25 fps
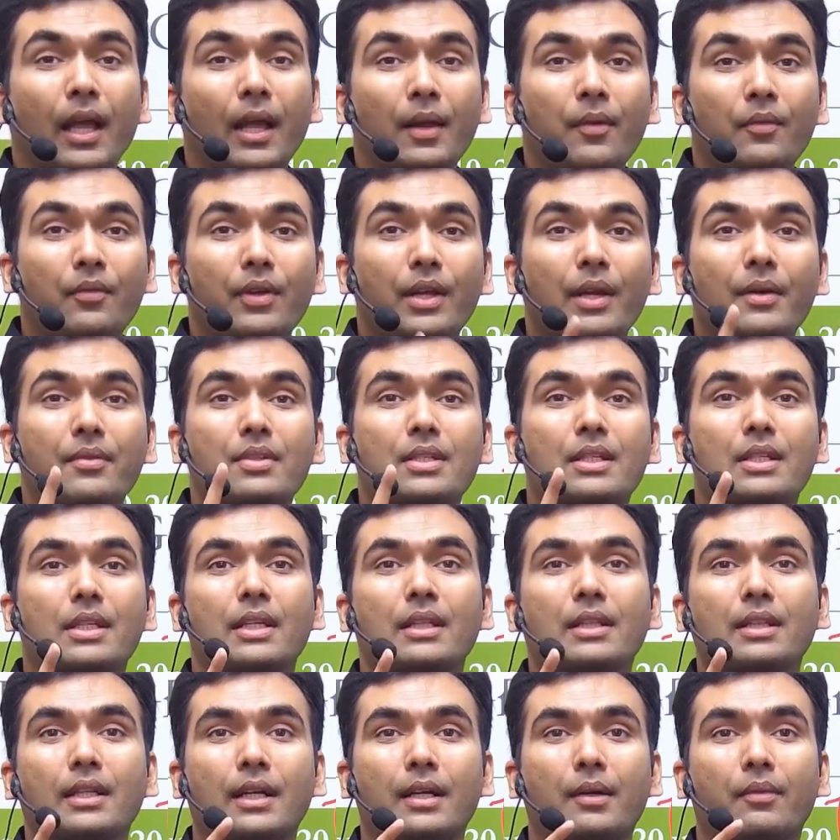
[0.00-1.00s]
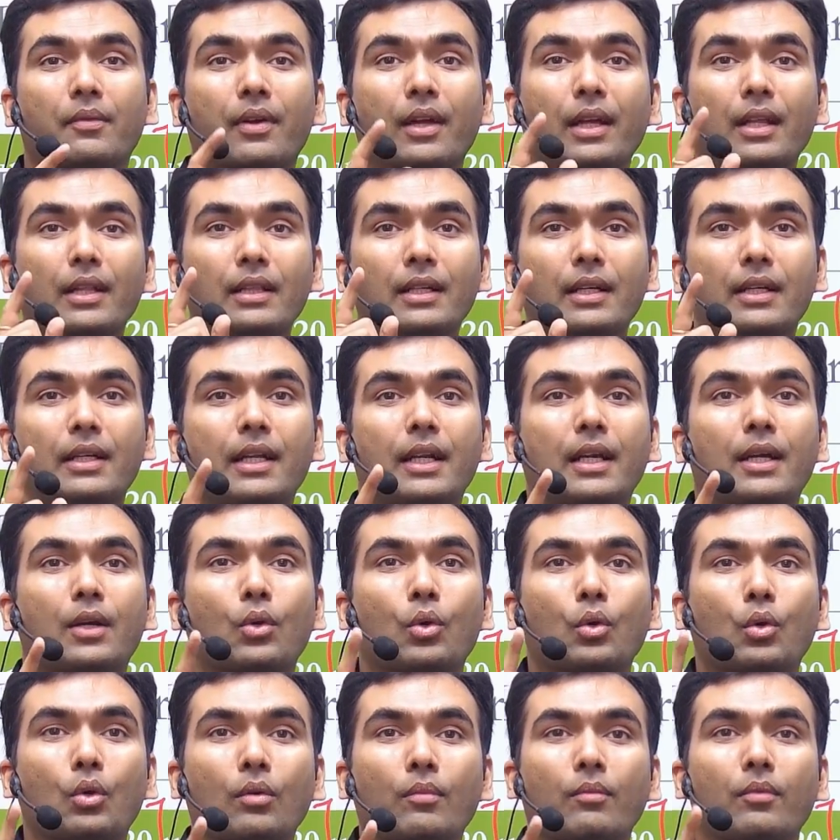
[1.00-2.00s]
And we have seen that when they
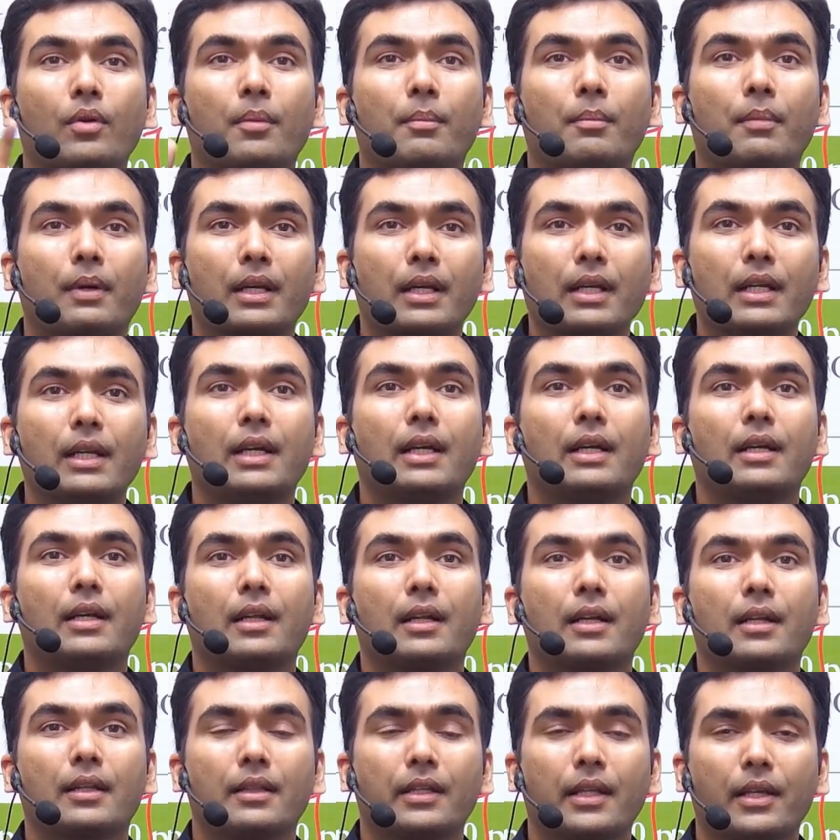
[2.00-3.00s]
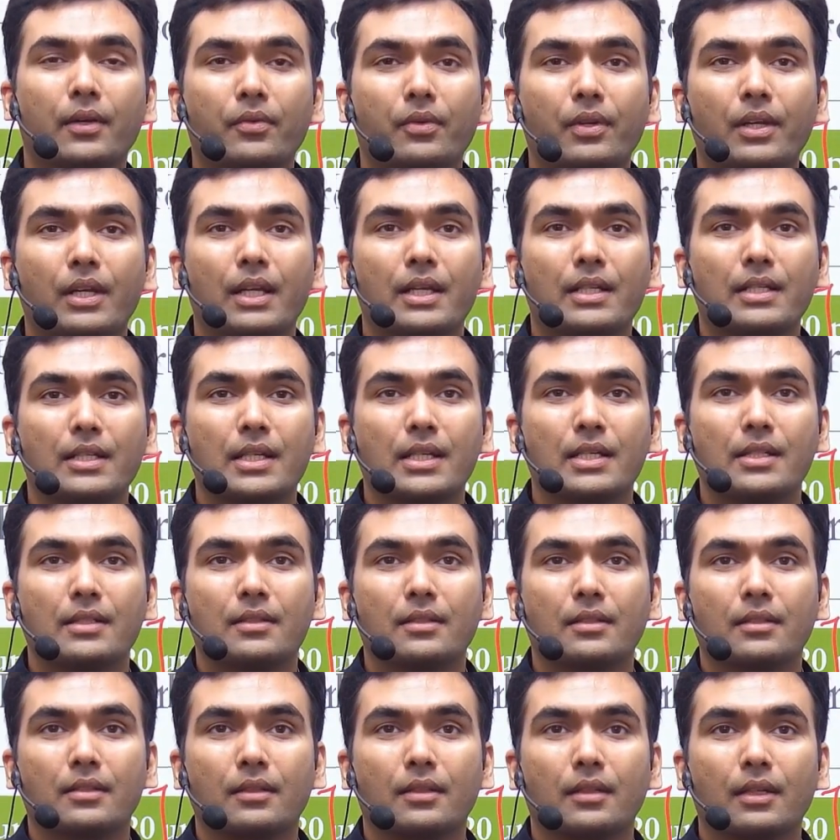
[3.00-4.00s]
take loan from money lender in their
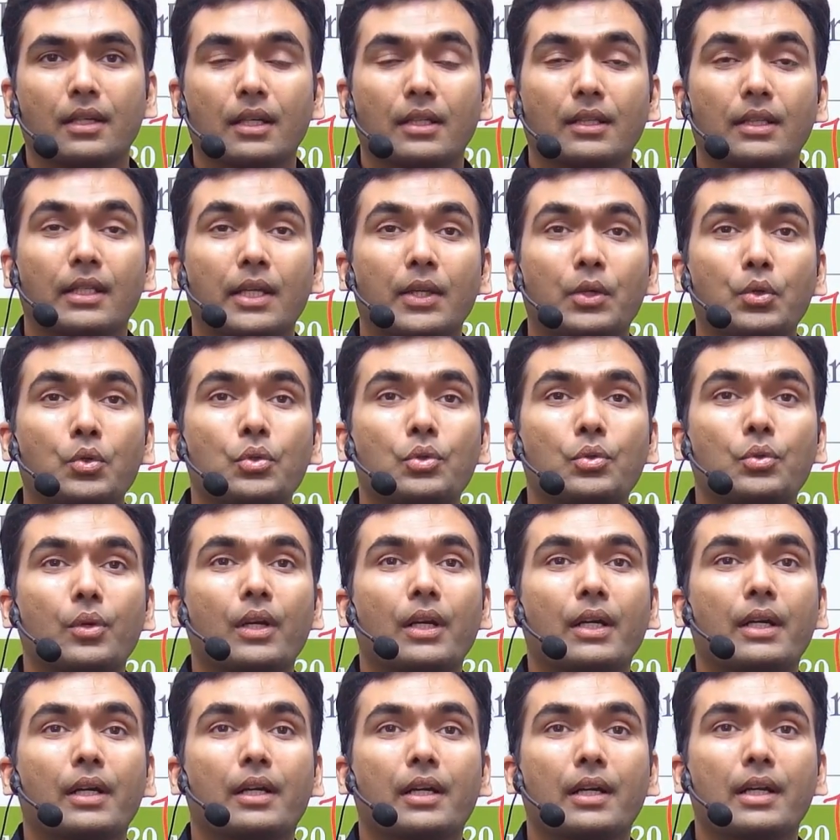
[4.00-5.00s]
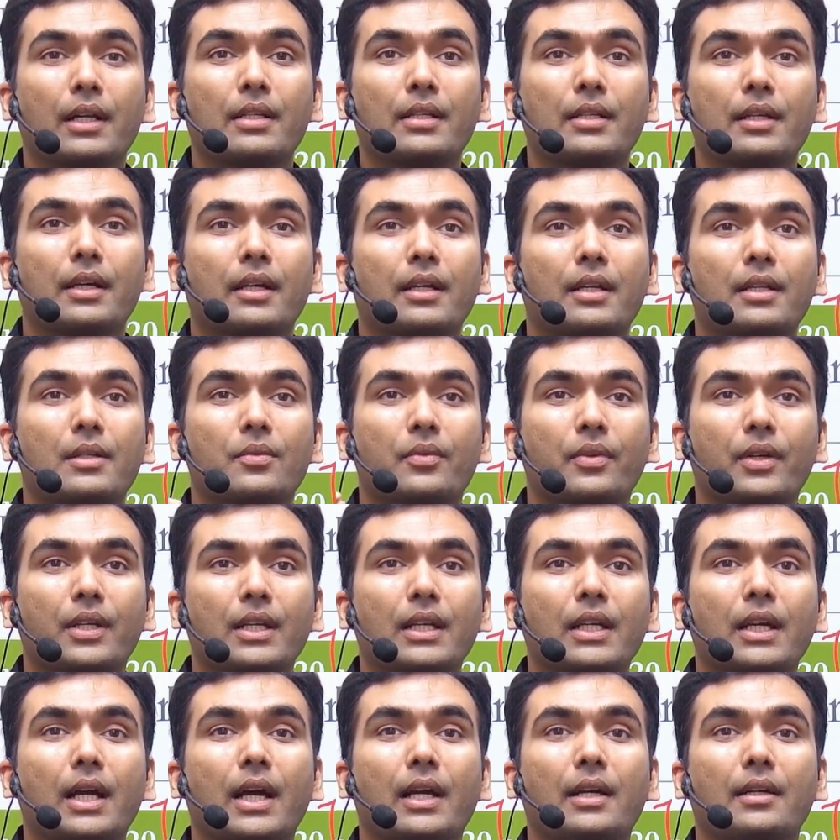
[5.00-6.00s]
villages, the usual interest rate is
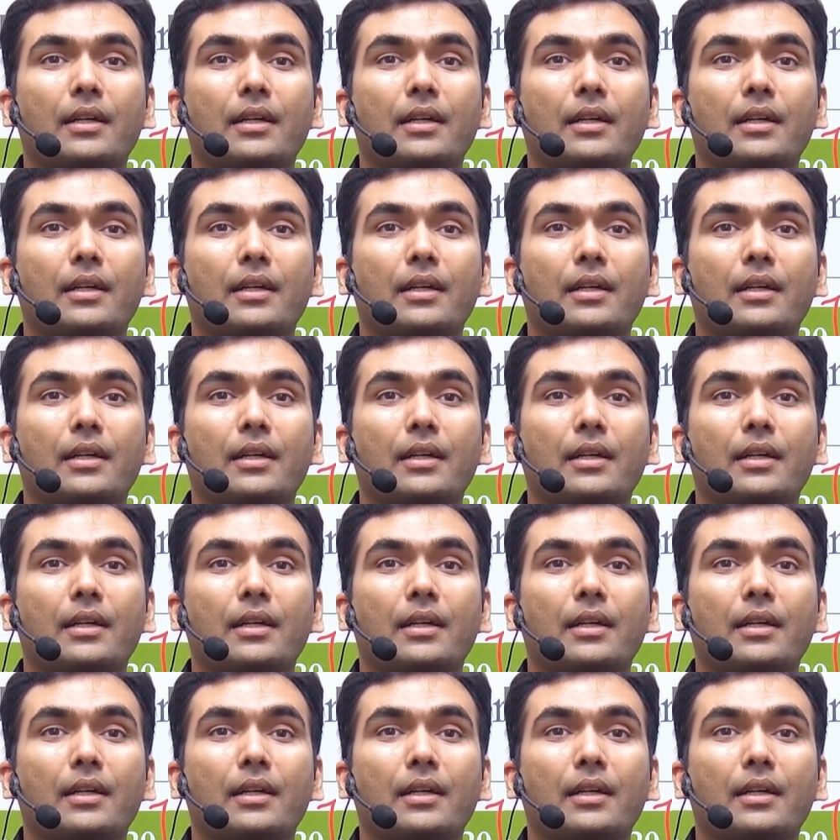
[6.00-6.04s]
very